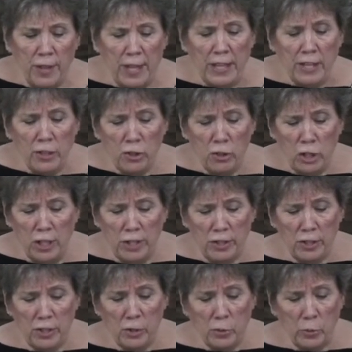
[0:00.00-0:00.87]
Then
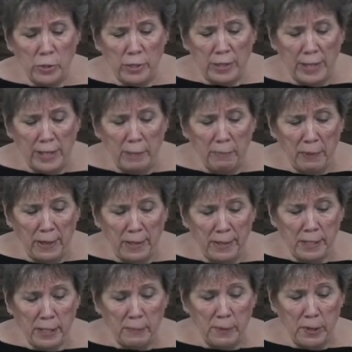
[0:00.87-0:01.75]
Jesus was led
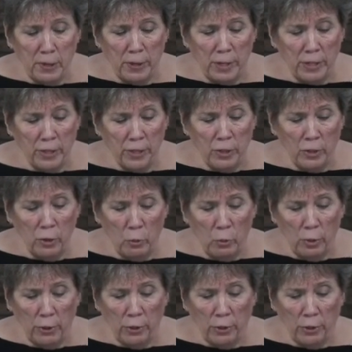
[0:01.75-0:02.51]
by the Spirit into the